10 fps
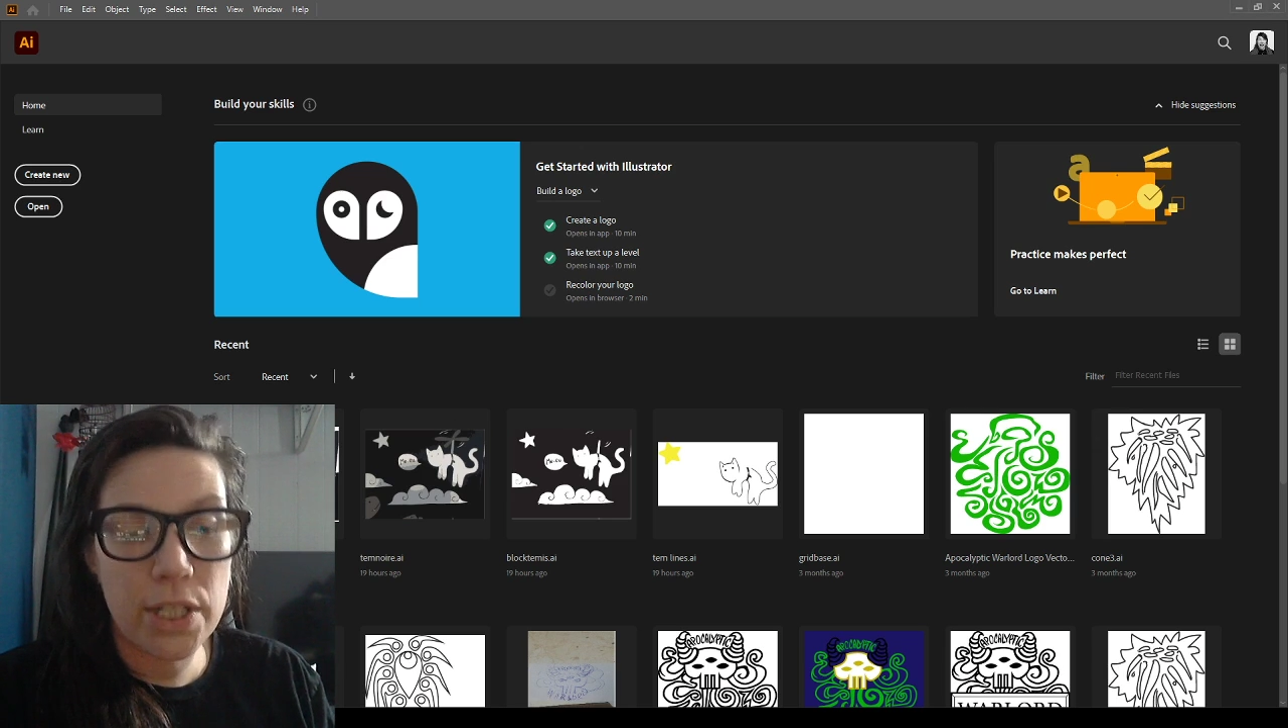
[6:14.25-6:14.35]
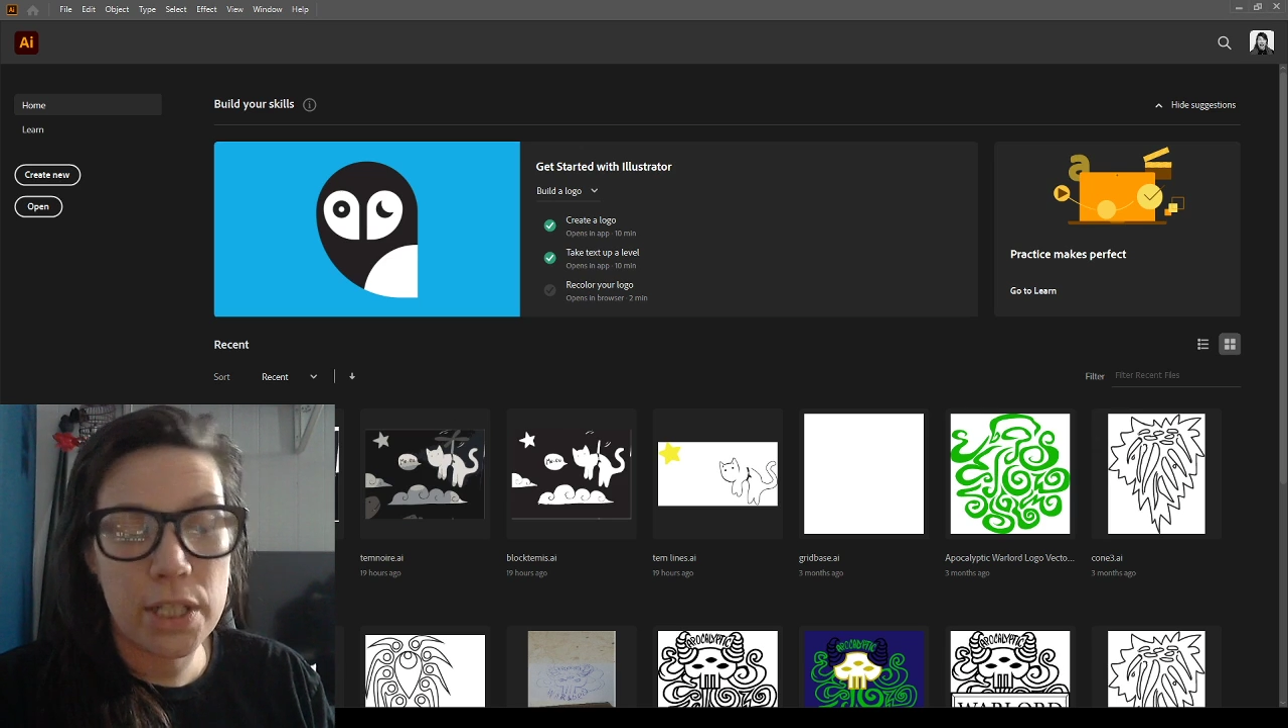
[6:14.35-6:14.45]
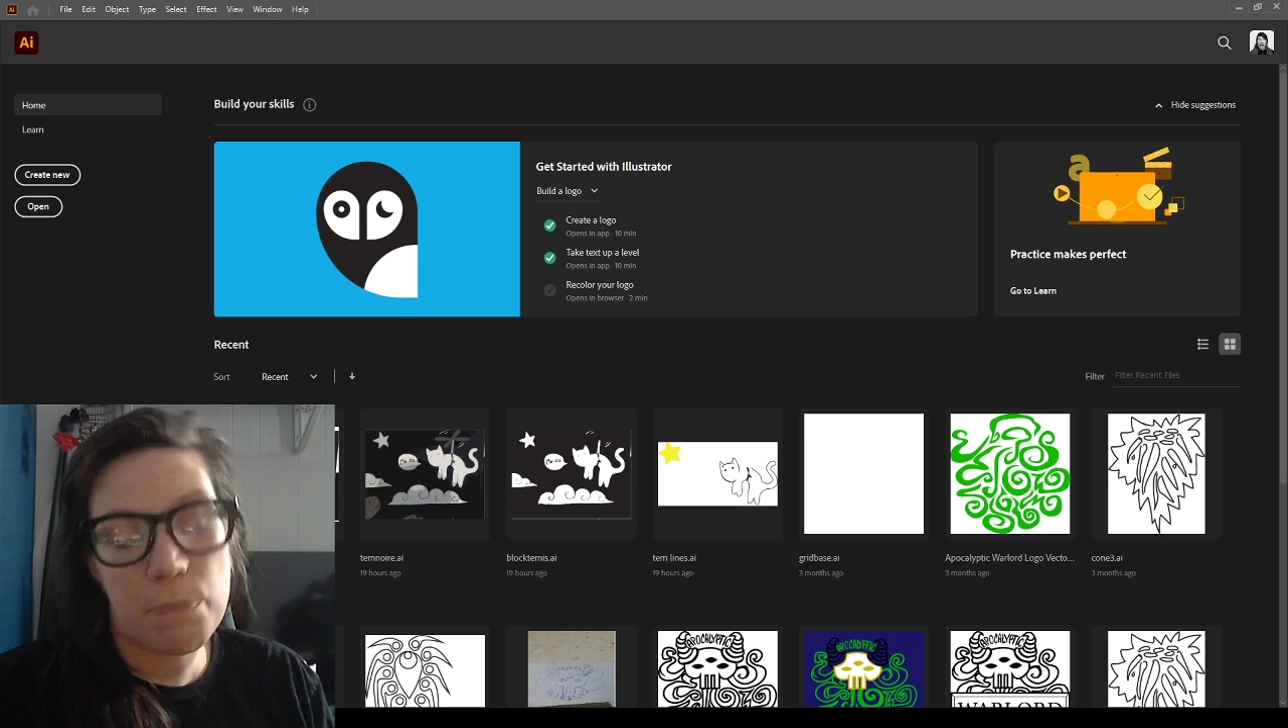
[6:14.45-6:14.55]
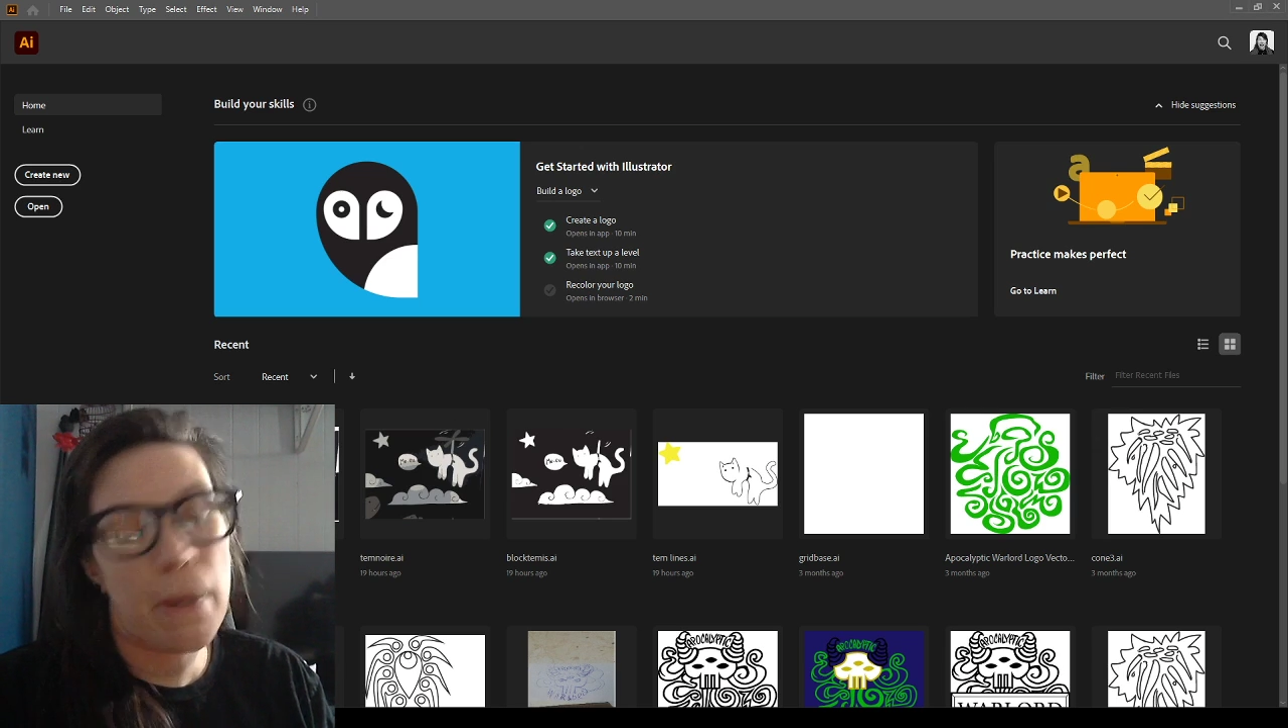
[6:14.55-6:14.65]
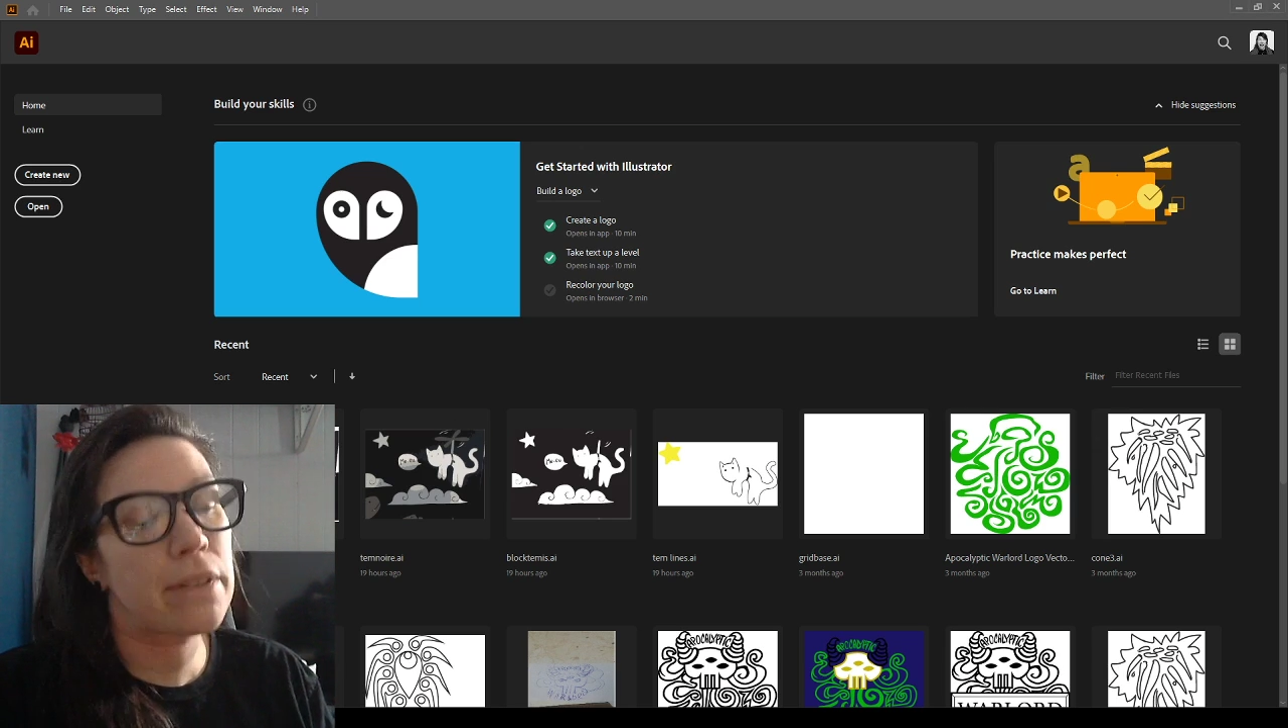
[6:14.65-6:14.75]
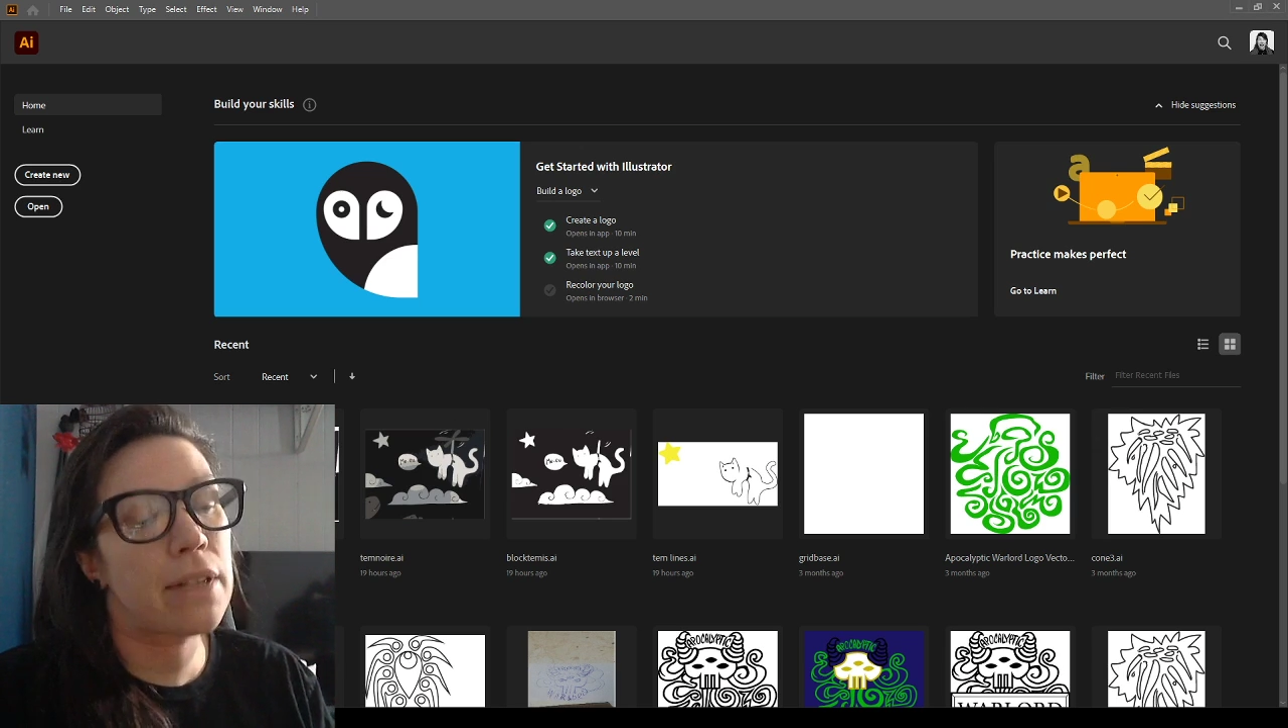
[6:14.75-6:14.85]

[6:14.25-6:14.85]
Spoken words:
expect